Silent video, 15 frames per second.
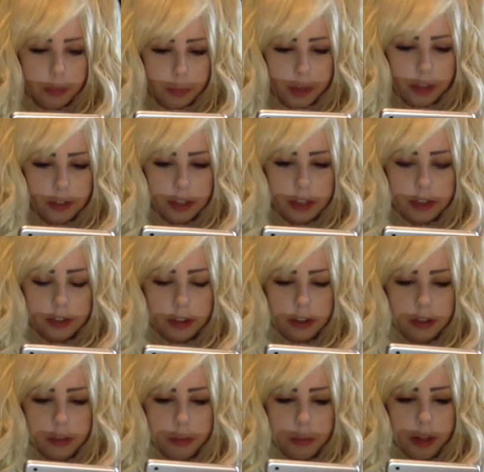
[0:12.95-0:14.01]
Pixies
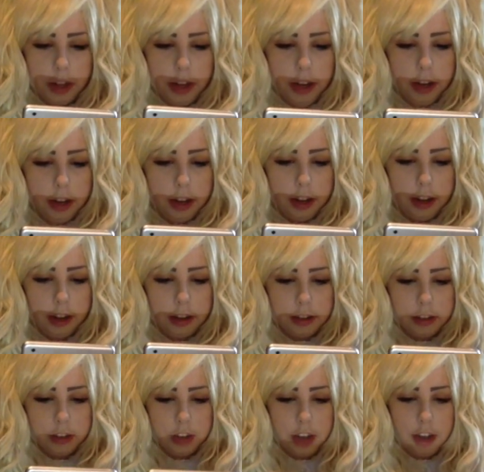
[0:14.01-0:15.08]
Cosplay
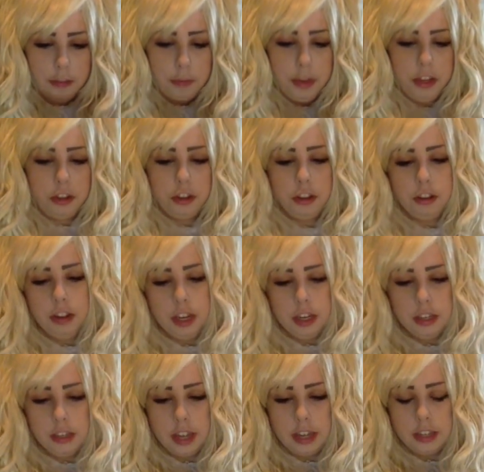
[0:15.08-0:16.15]
asked, I've been
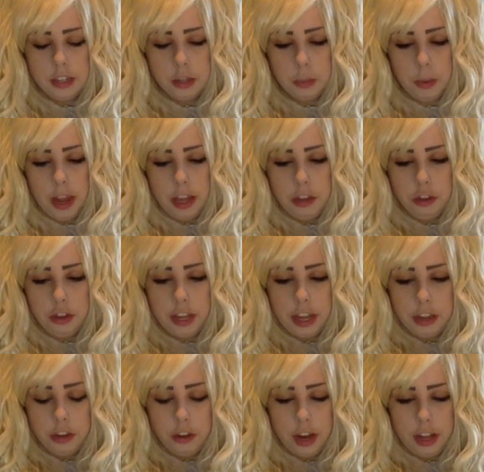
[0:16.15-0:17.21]
curious as to where you
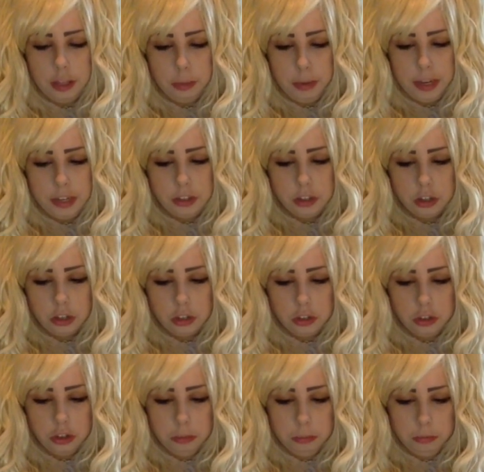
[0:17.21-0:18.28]
get your Eloise
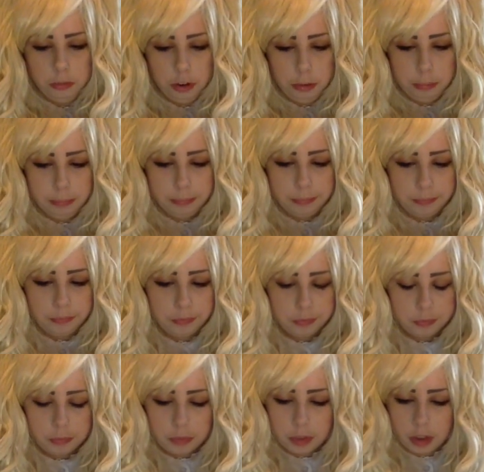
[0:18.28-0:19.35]
costume from.
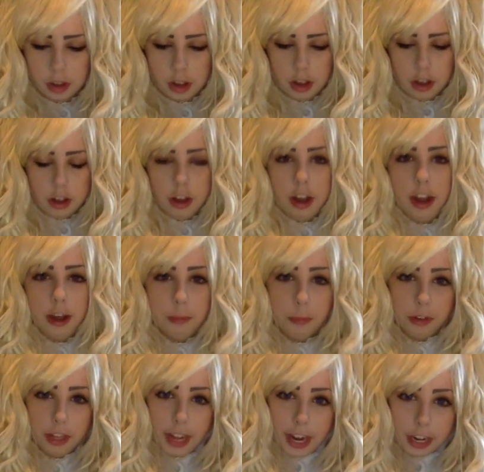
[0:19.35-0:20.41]

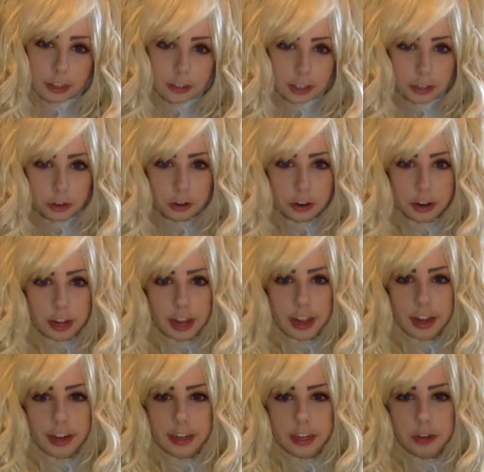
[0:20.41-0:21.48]
Well, I actually got it
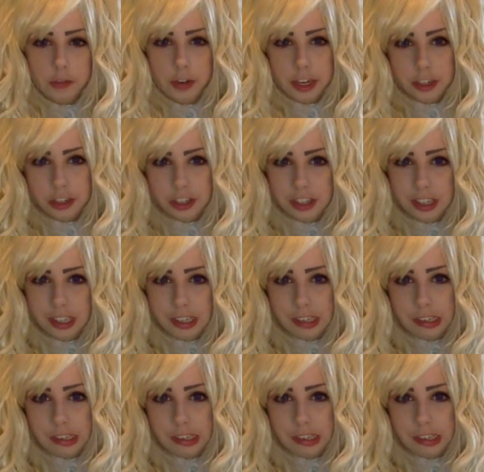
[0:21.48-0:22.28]
at a convention.